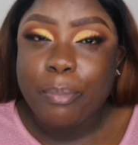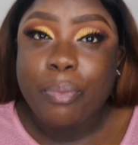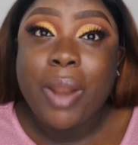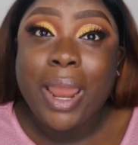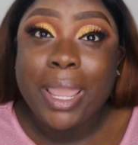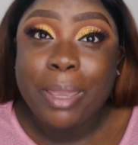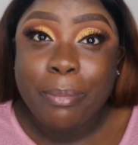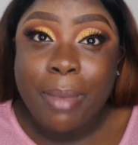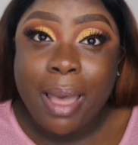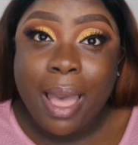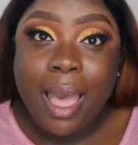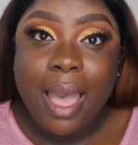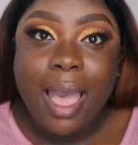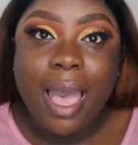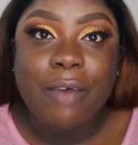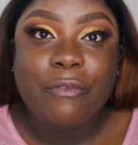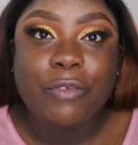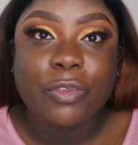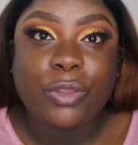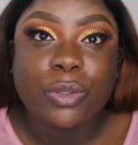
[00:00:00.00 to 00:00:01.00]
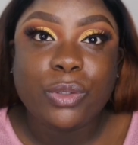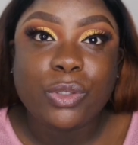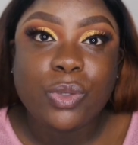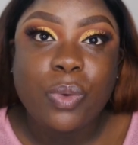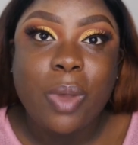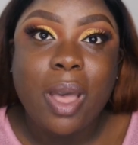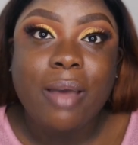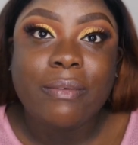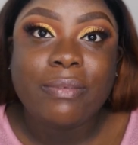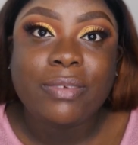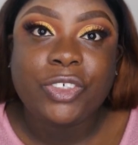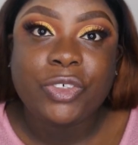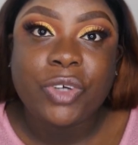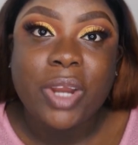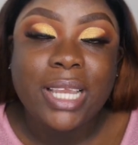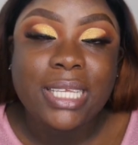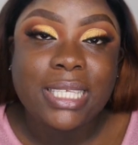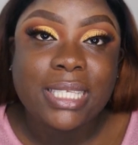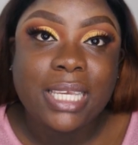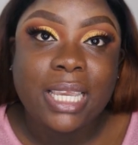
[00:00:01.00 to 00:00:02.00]
primer, and for those who have
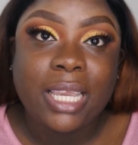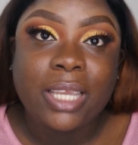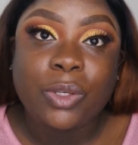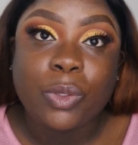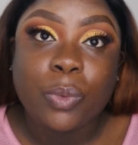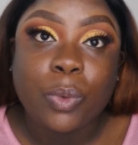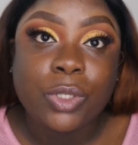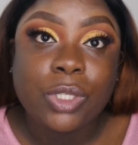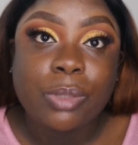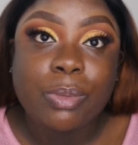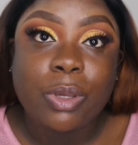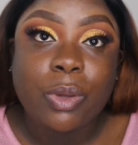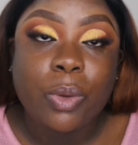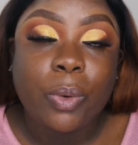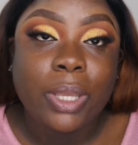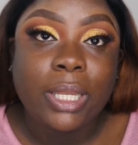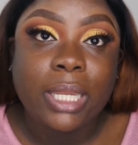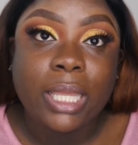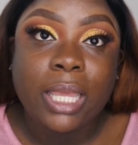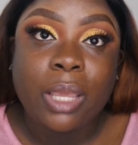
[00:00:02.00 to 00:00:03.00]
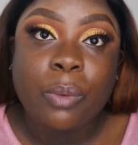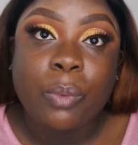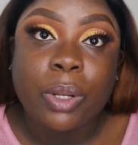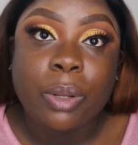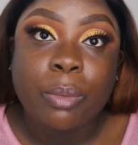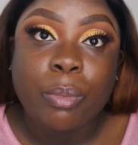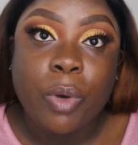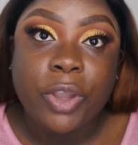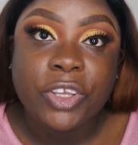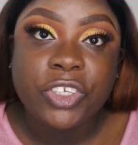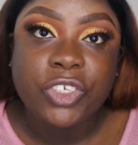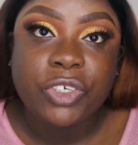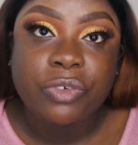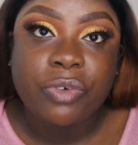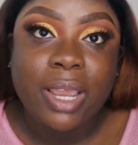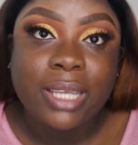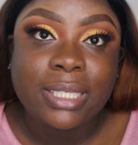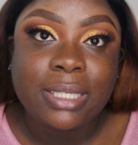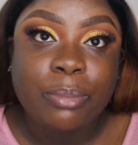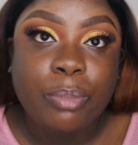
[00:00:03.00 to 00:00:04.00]
dry skin, you want to be going in with a
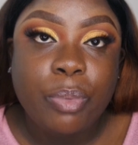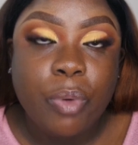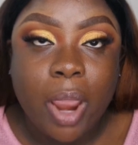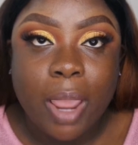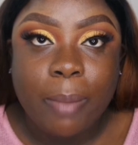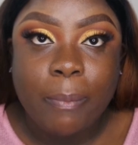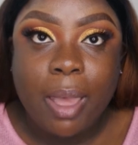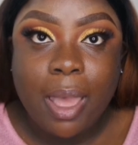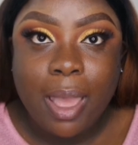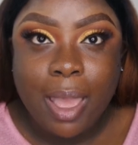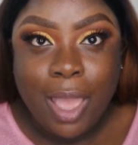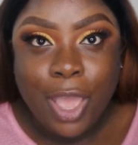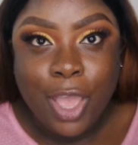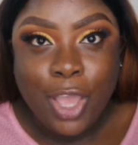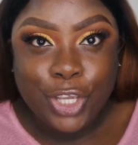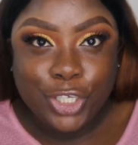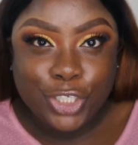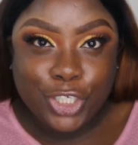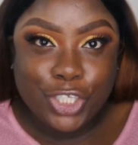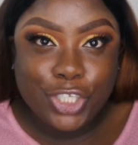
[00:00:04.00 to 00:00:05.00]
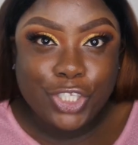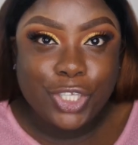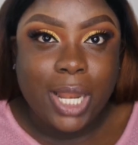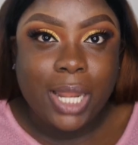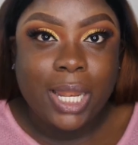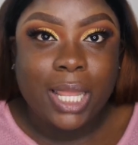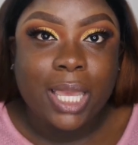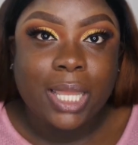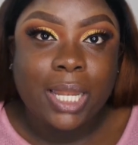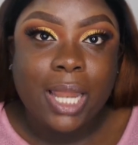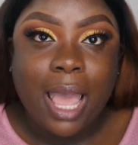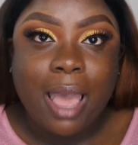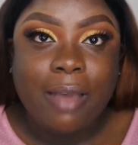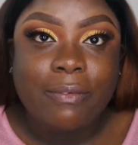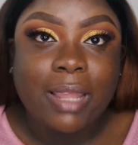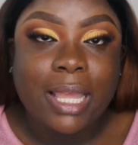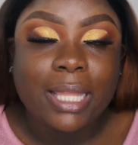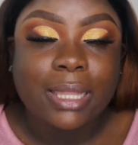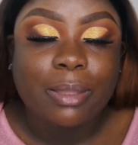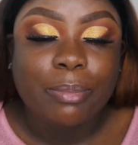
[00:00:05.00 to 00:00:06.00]
moisturizing primer, just so that they can
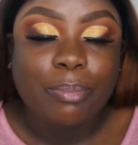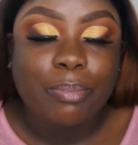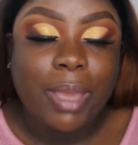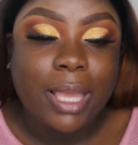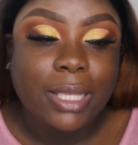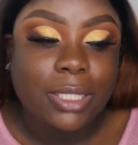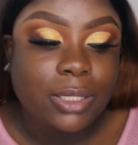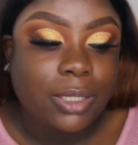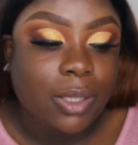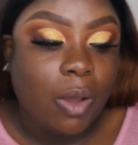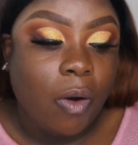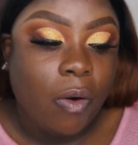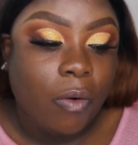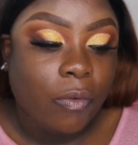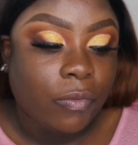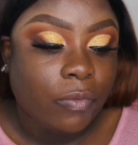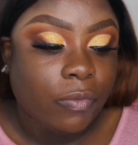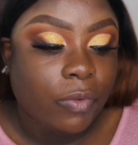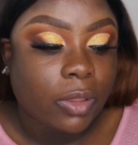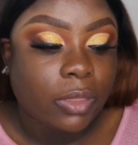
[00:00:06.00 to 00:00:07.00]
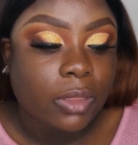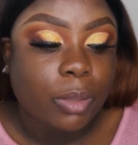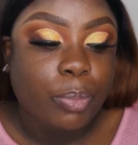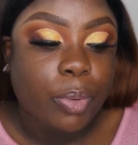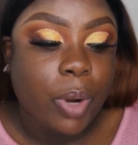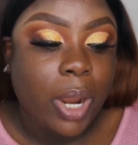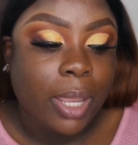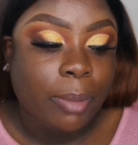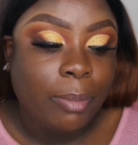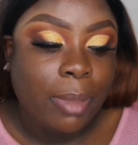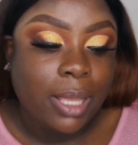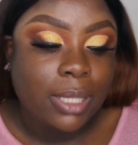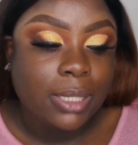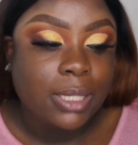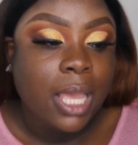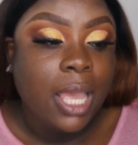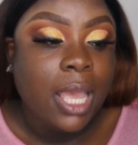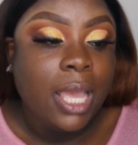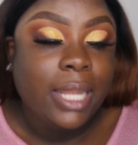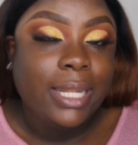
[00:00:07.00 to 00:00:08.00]
have like the best of the primers.
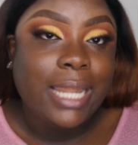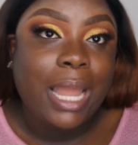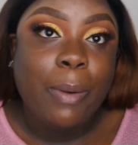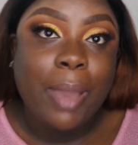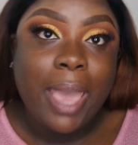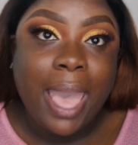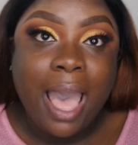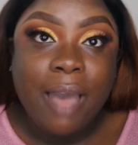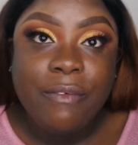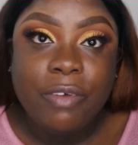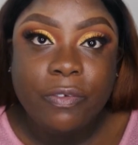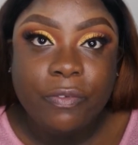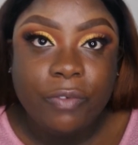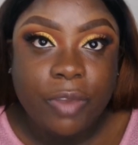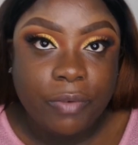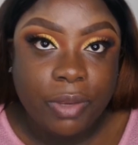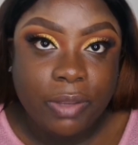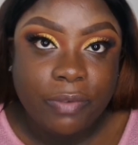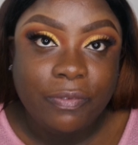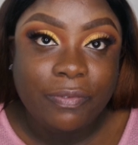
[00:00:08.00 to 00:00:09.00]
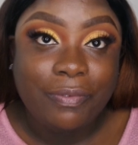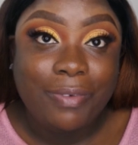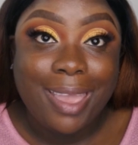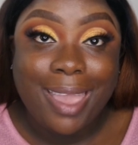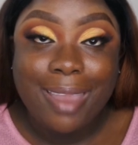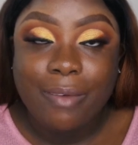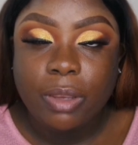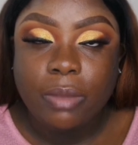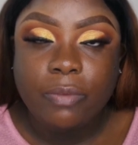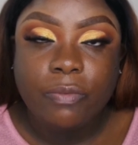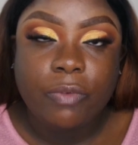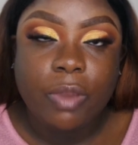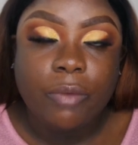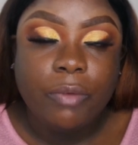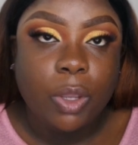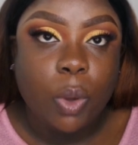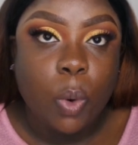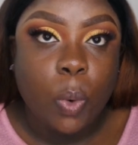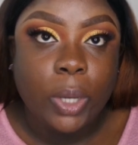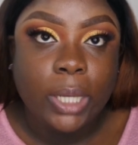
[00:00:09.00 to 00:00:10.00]
Now I have a
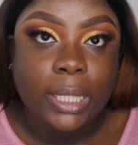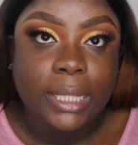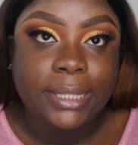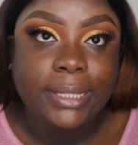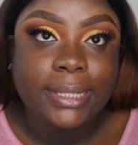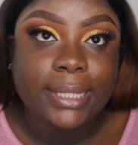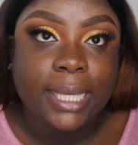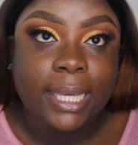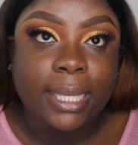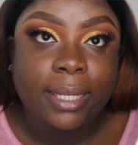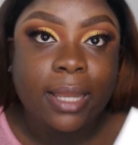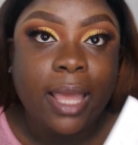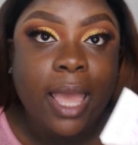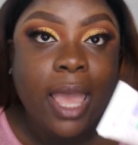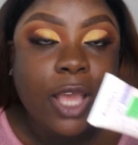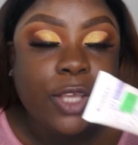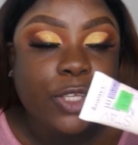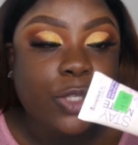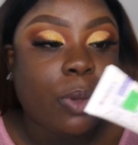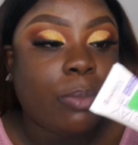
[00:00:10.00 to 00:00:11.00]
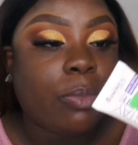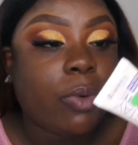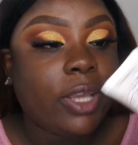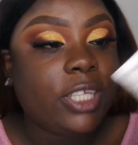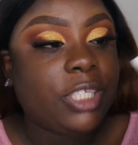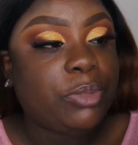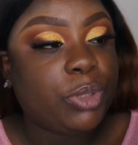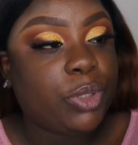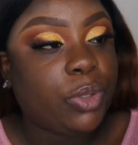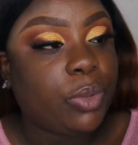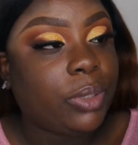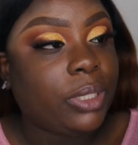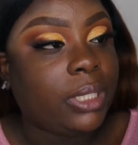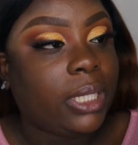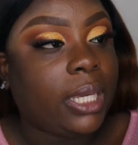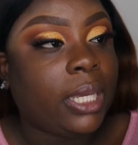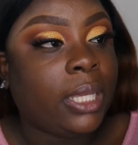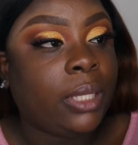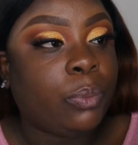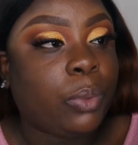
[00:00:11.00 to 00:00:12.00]
very oily skin, so I'm going to be going
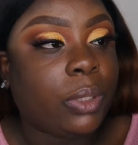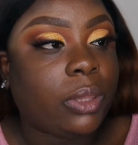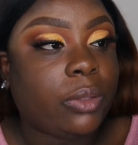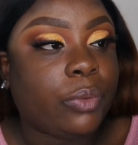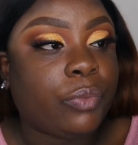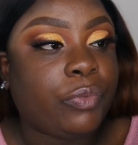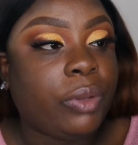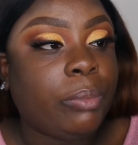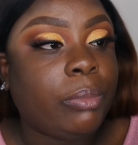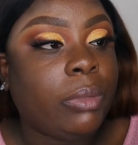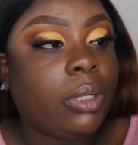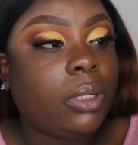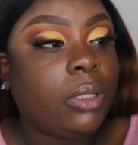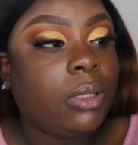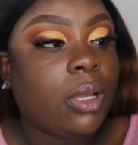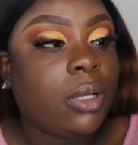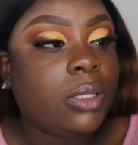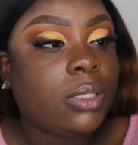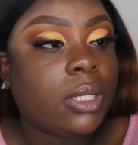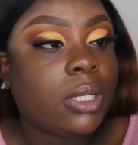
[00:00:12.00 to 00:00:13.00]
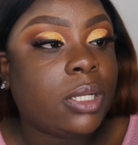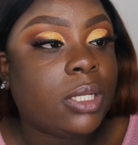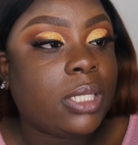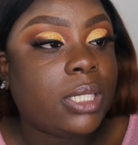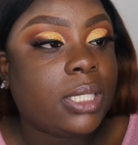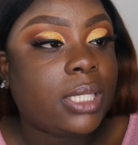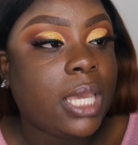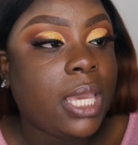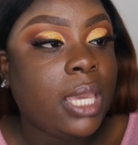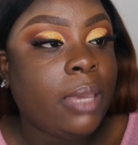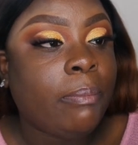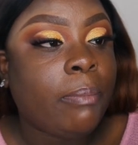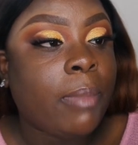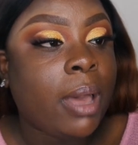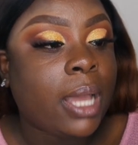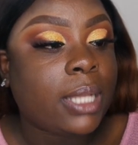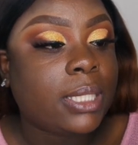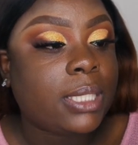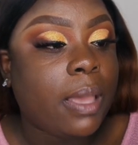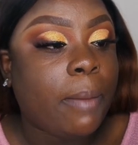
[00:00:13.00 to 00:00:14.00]
in with the Rimmel London Stay
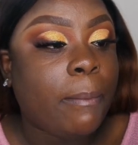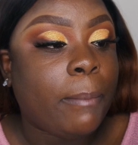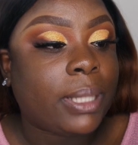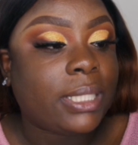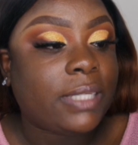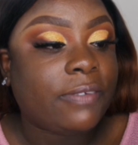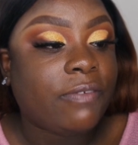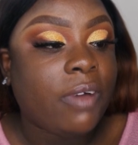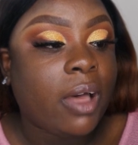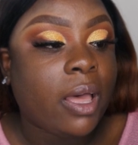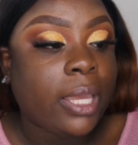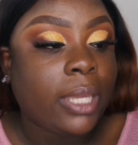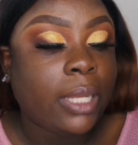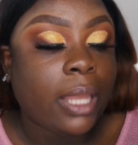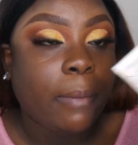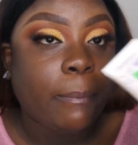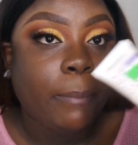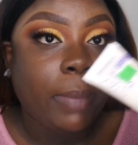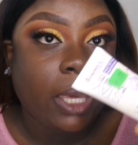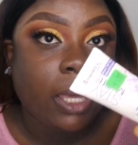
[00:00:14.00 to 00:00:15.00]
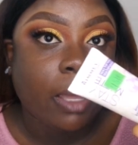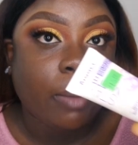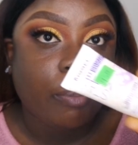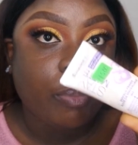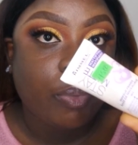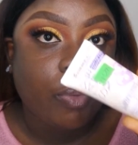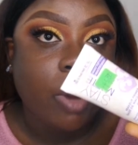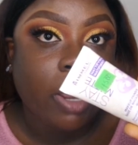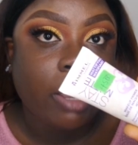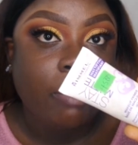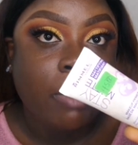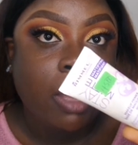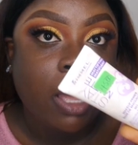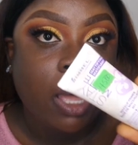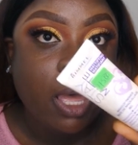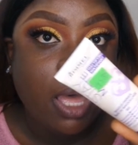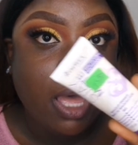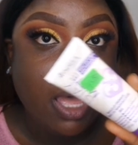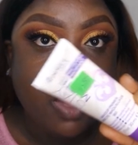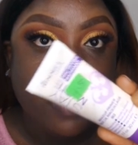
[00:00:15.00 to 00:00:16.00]
Matte Mattifying Makeup
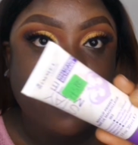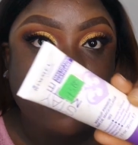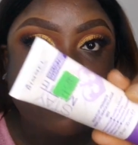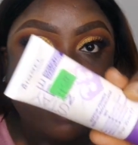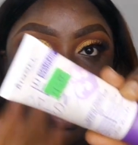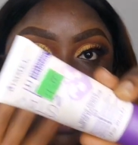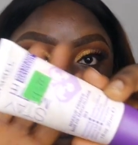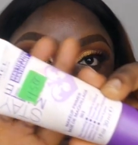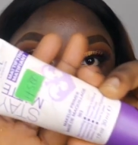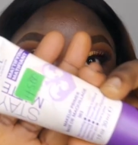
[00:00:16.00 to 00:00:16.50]
Primer right